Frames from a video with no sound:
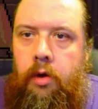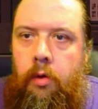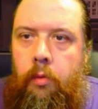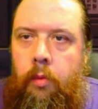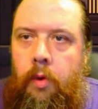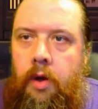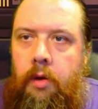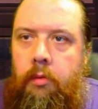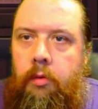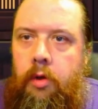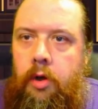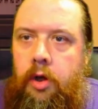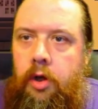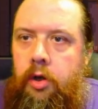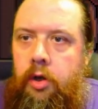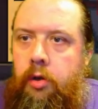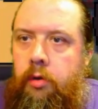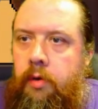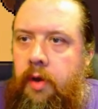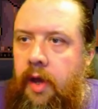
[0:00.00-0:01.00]
know what I'm going
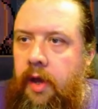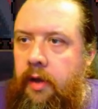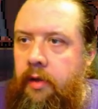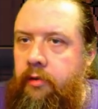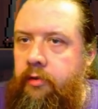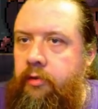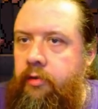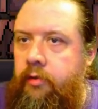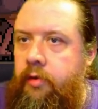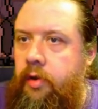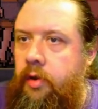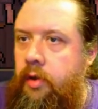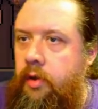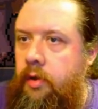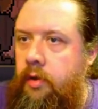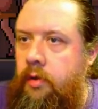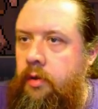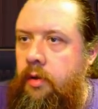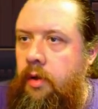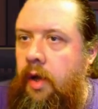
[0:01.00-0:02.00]
to do next.
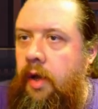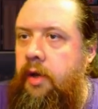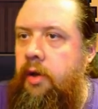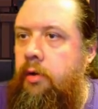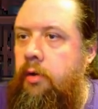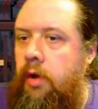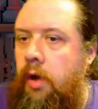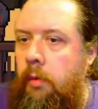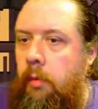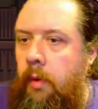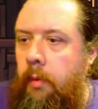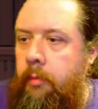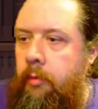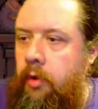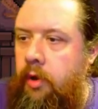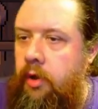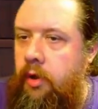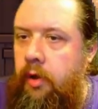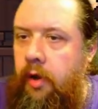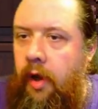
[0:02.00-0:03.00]
I do know what I'm
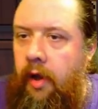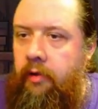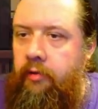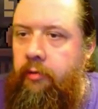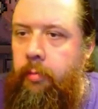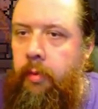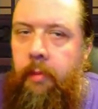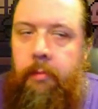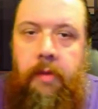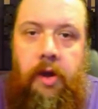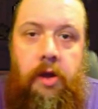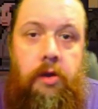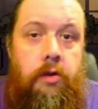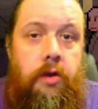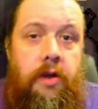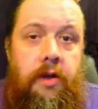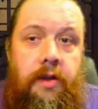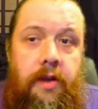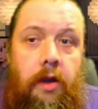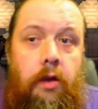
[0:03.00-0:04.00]
going to do next, but I'm not
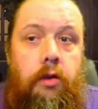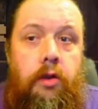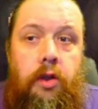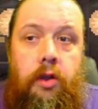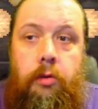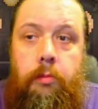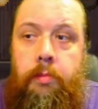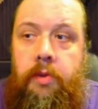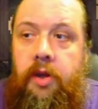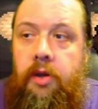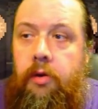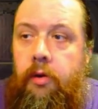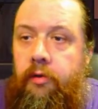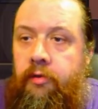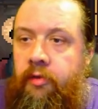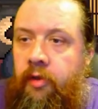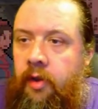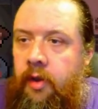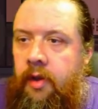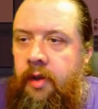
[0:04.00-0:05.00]
going to tell you
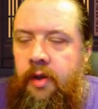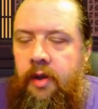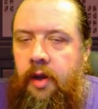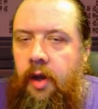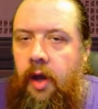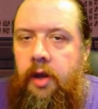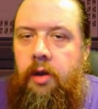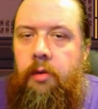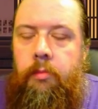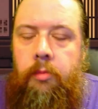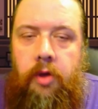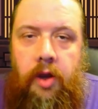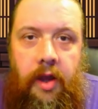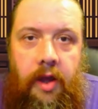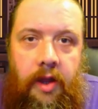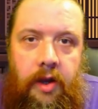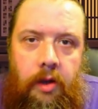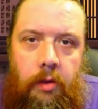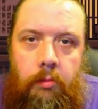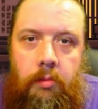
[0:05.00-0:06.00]
because I know I'm
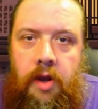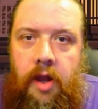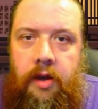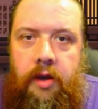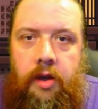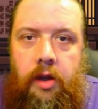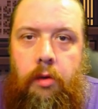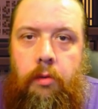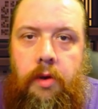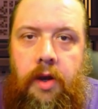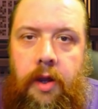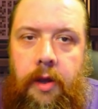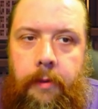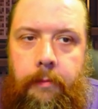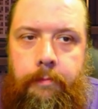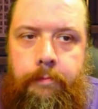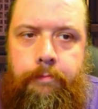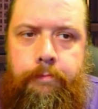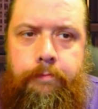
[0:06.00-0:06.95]
going to end up not doing it.